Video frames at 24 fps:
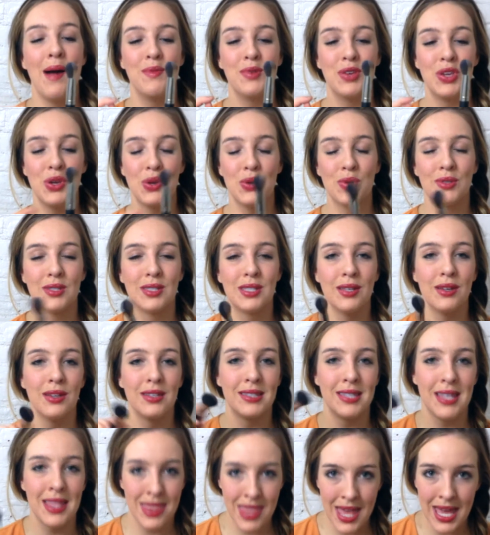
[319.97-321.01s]
You use the
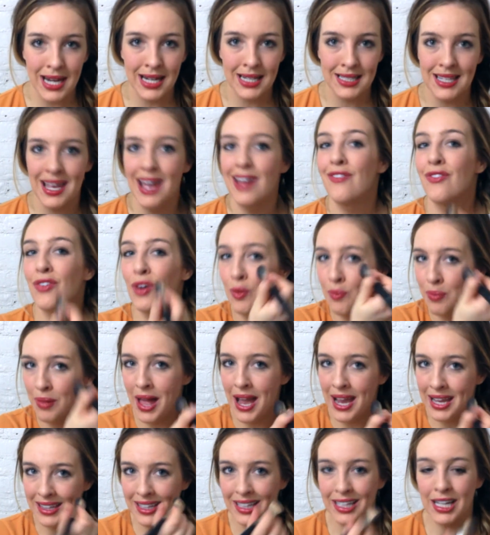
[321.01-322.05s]
synthetic side for
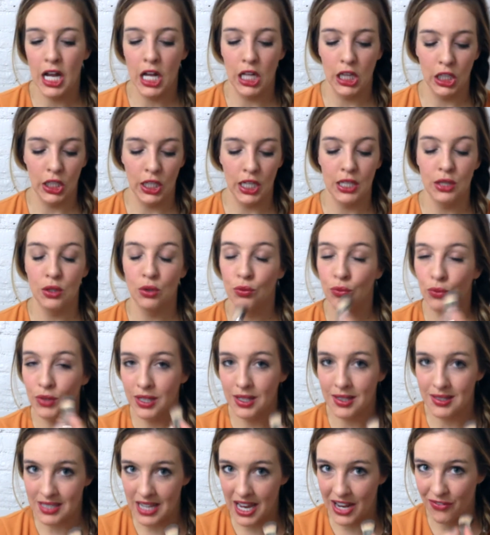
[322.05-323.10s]
applying the color and the
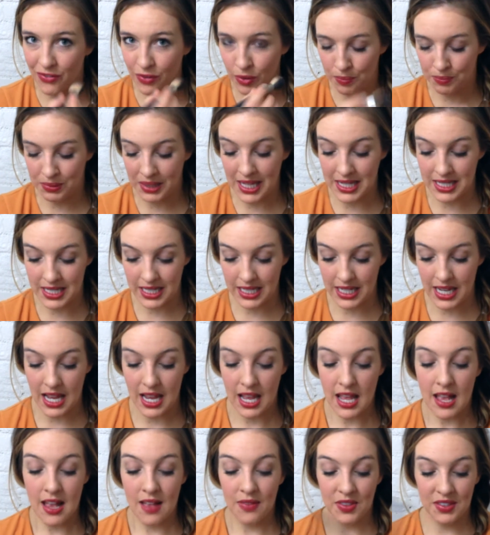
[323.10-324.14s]
real side for blending it.
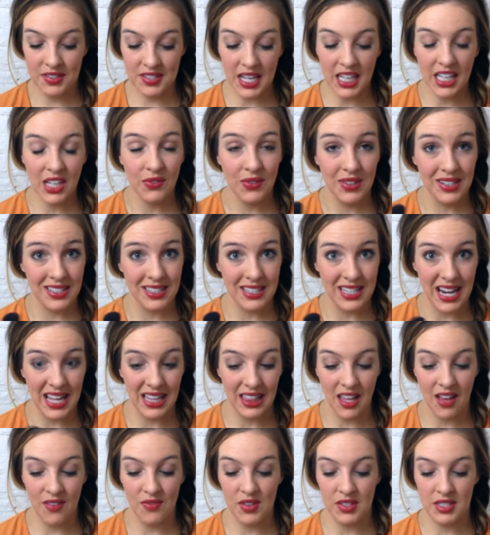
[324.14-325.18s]
The second reason that I
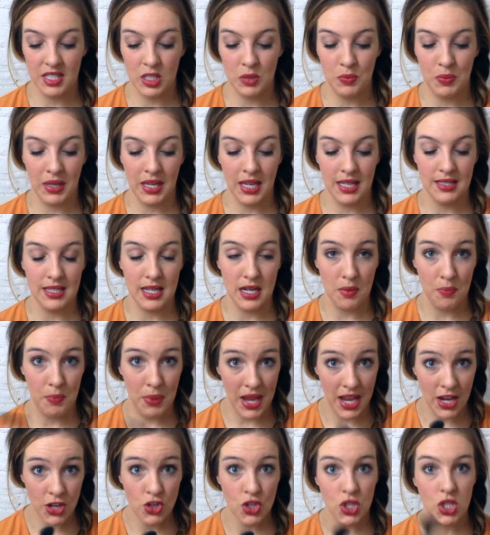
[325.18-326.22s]
love this is because in a
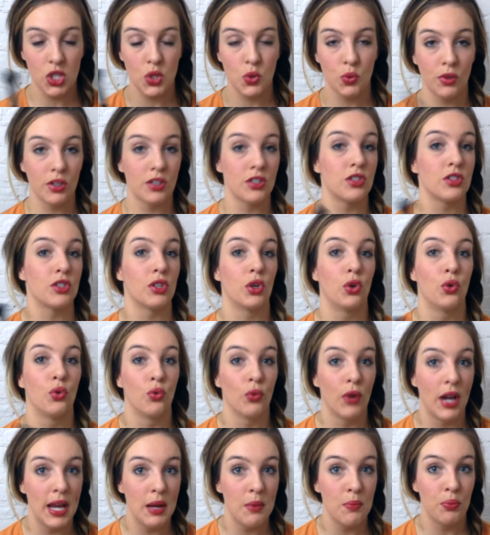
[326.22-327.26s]
pinch, this works as a
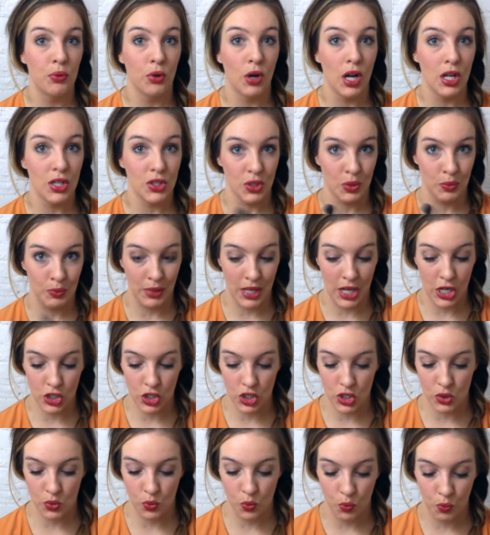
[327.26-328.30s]
great bronzer
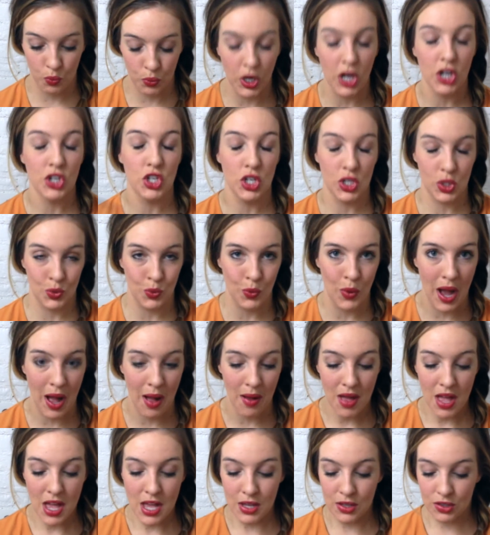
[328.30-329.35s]
brush as
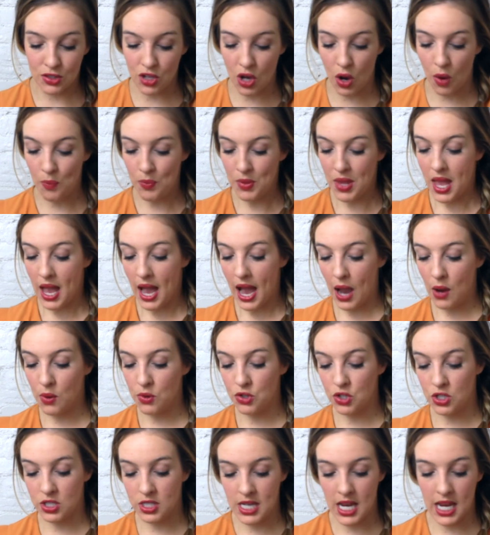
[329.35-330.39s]
well. So I
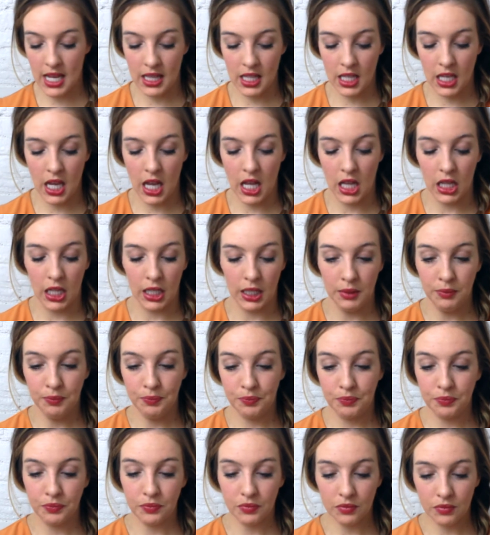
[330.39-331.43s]
would just take the color,
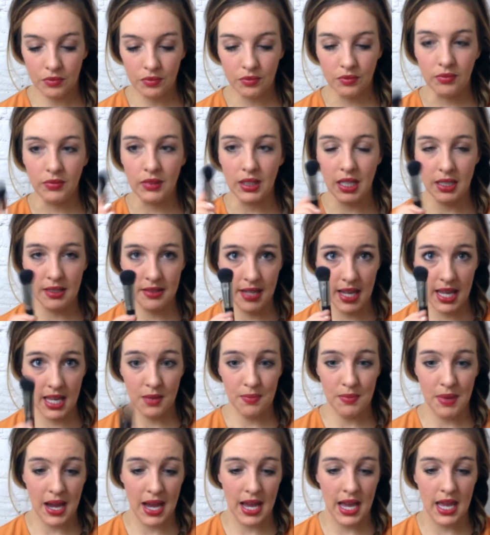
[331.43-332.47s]

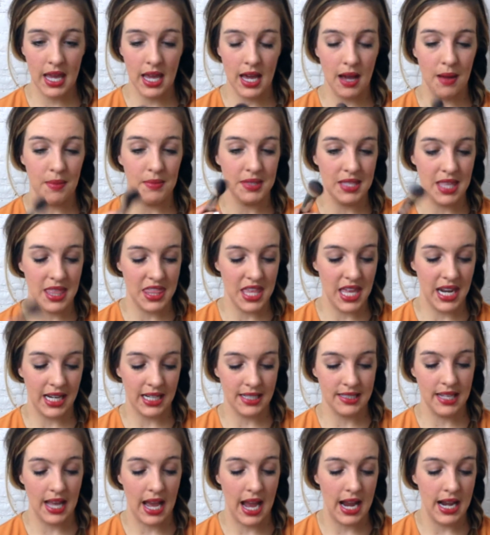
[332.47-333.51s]
take my
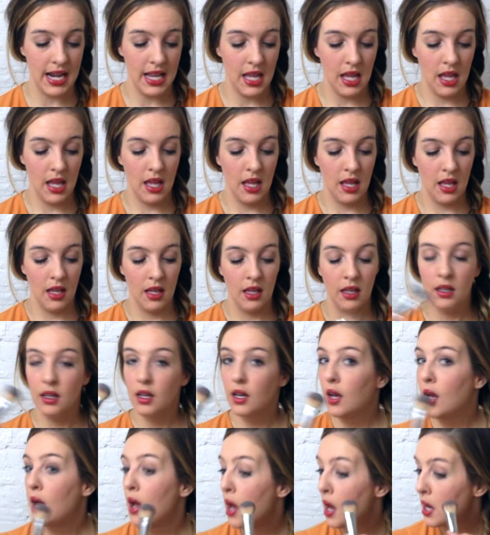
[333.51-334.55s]
synthetic side,
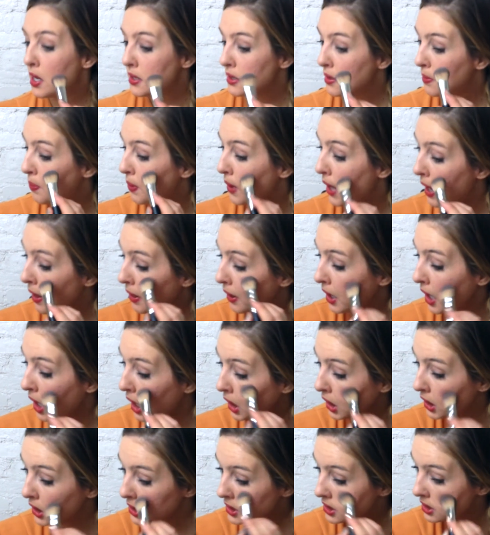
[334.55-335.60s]
apply the
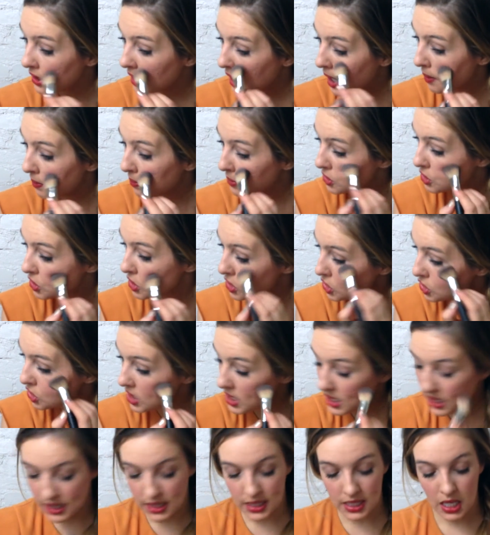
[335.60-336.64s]
color to the
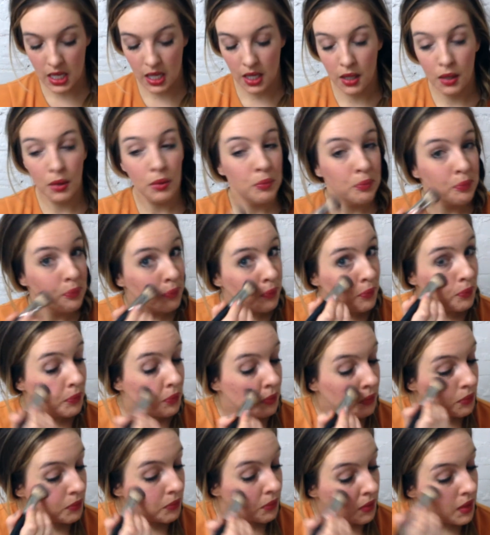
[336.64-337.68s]
cheeks,
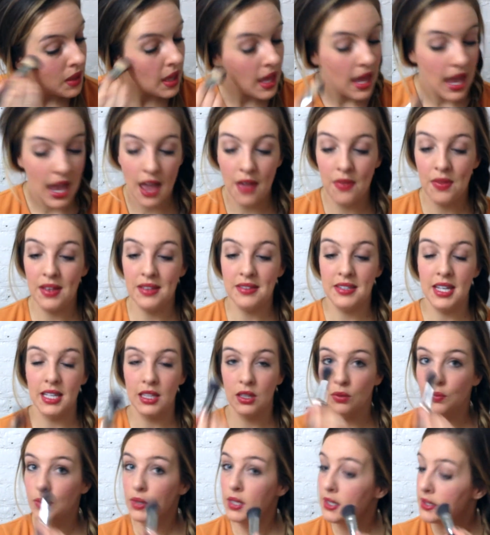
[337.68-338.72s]
and then
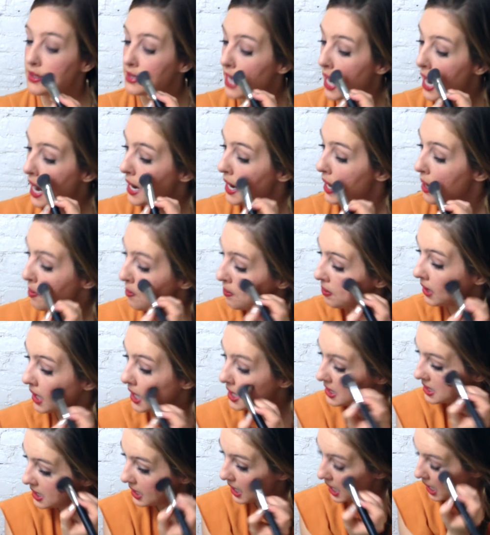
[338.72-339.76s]
take the real side and
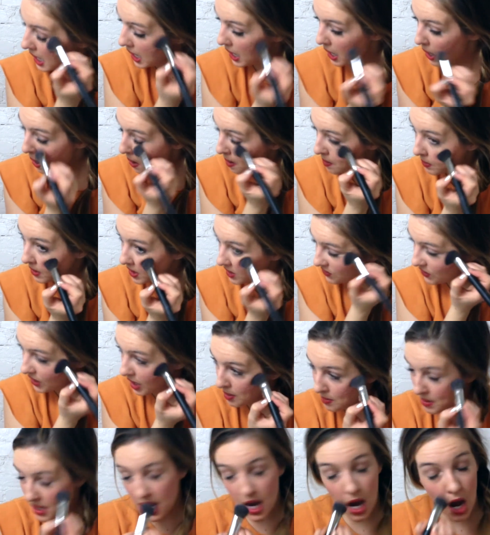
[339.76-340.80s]
blend it in. But if
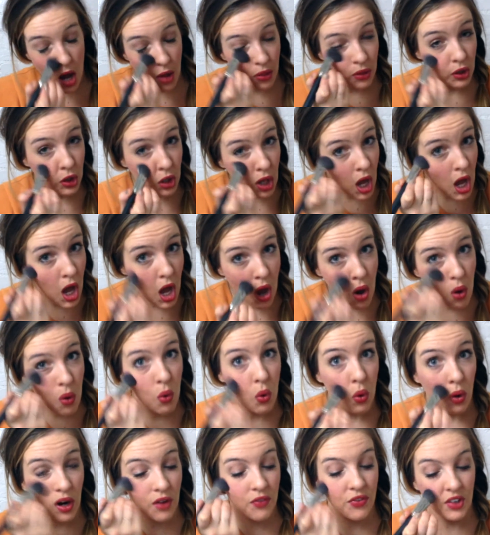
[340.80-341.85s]
I'm on the go,
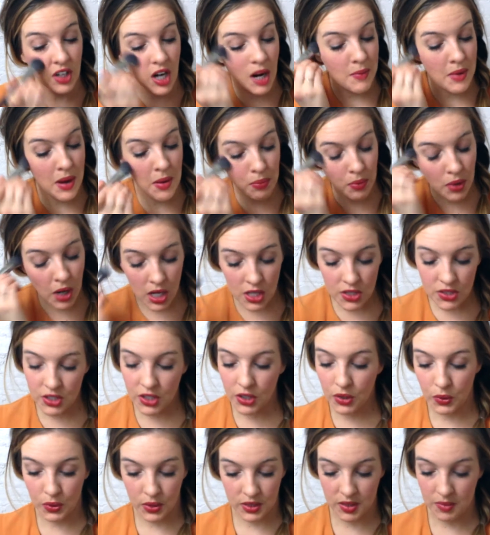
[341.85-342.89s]
or I forgot my
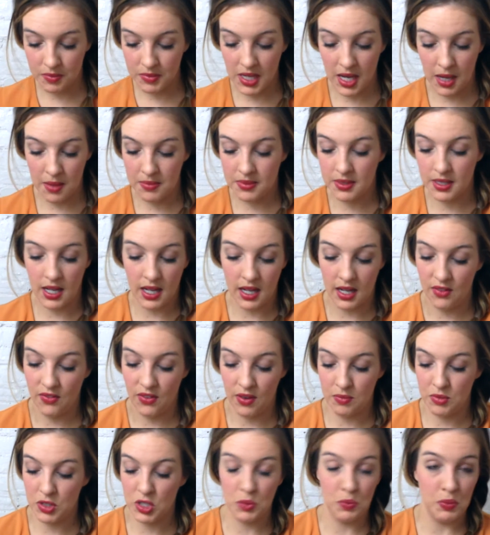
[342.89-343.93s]
bronzer, or sometimes if
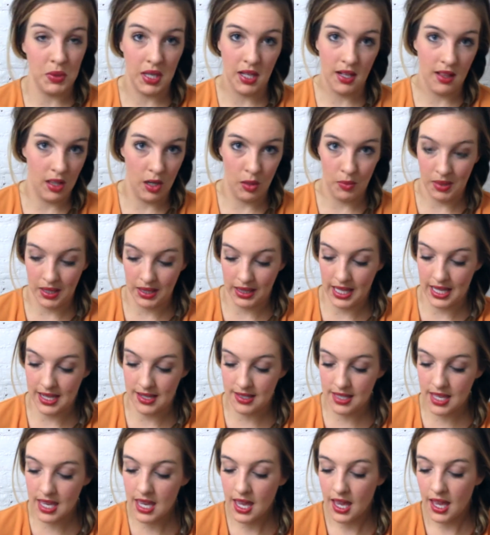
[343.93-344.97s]
I'm just being a little bit
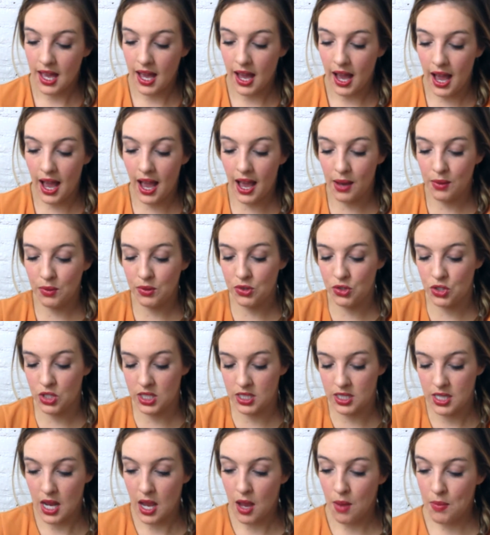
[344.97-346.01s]
lazy, I will
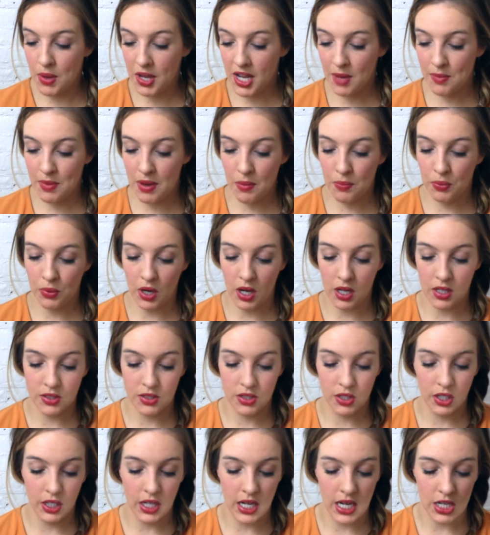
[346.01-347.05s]
just pick up my
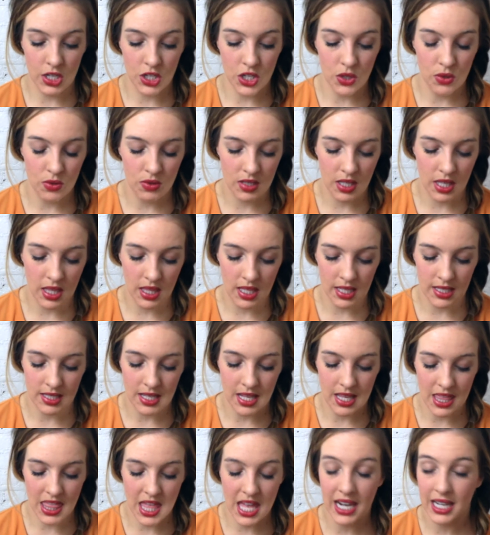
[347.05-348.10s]
bronzer and using the
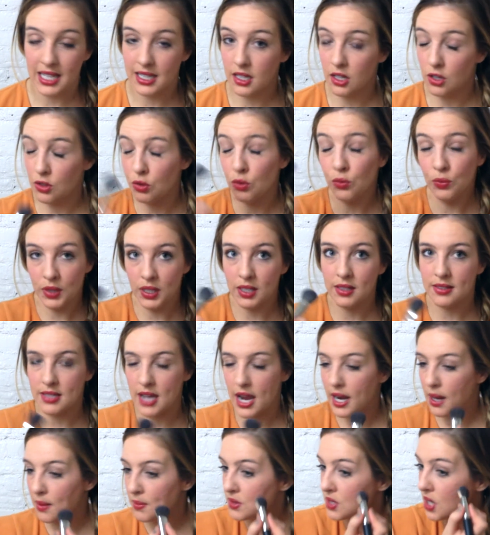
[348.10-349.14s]
synthetic, or the real
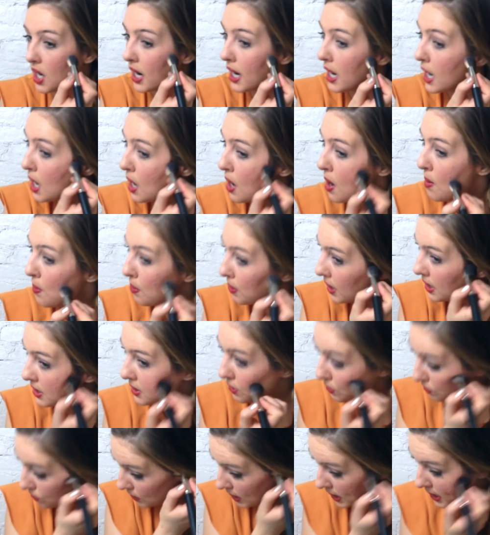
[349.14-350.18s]
side, I'm sorry, blend
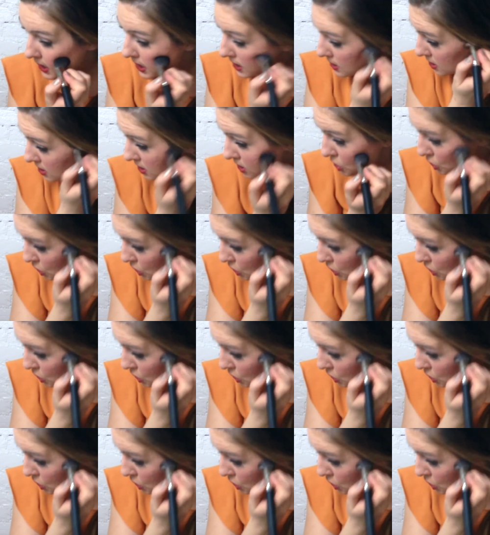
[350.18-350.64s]
it right into the